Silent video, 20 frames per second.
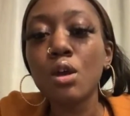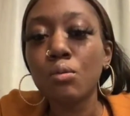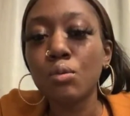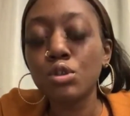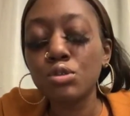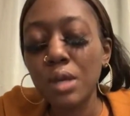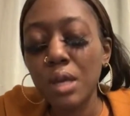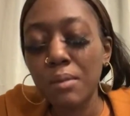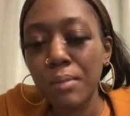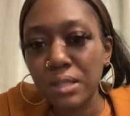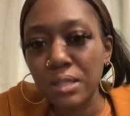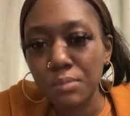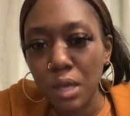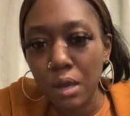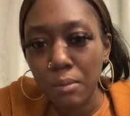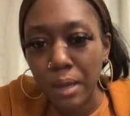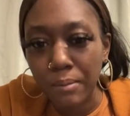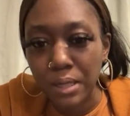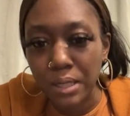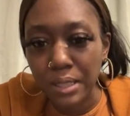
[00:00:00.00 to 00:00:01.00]
Would you inbox me
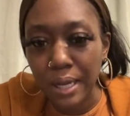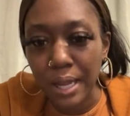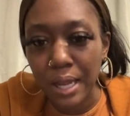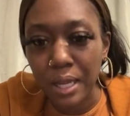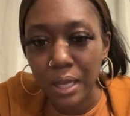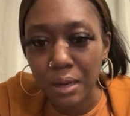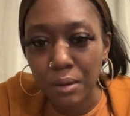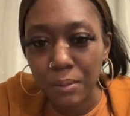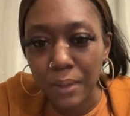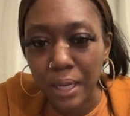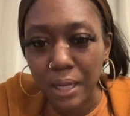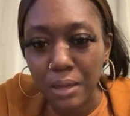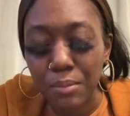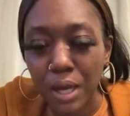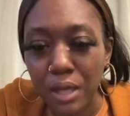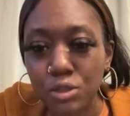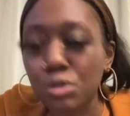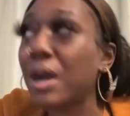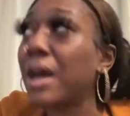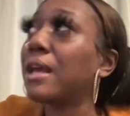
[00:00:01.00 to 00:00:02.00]
on, baby? Because I can't get in my
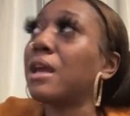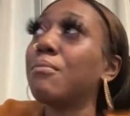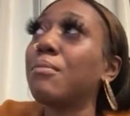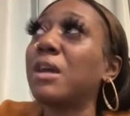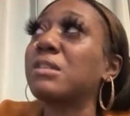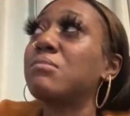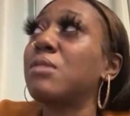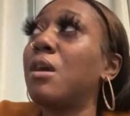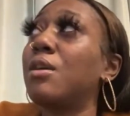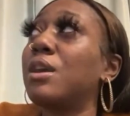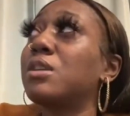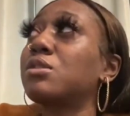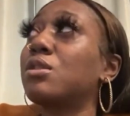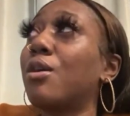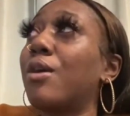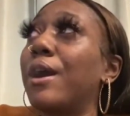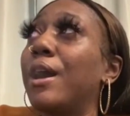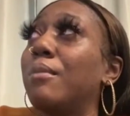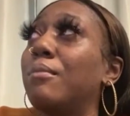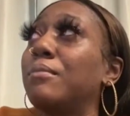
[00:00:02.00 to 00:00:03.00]
inbox. You got to inbox me on
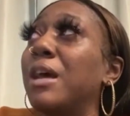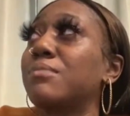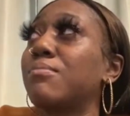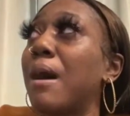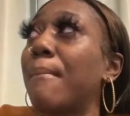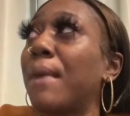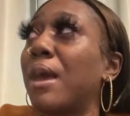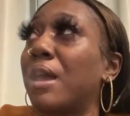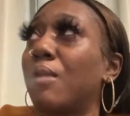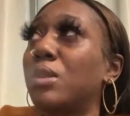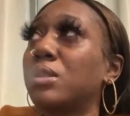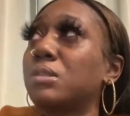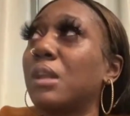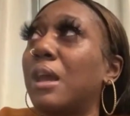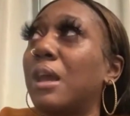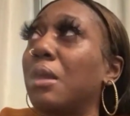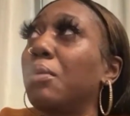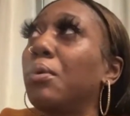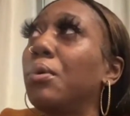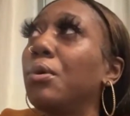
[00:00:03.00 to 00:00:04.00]
Instagram. That's my main, what's the
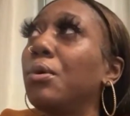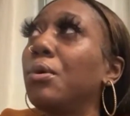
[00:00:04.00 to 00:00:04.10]
name?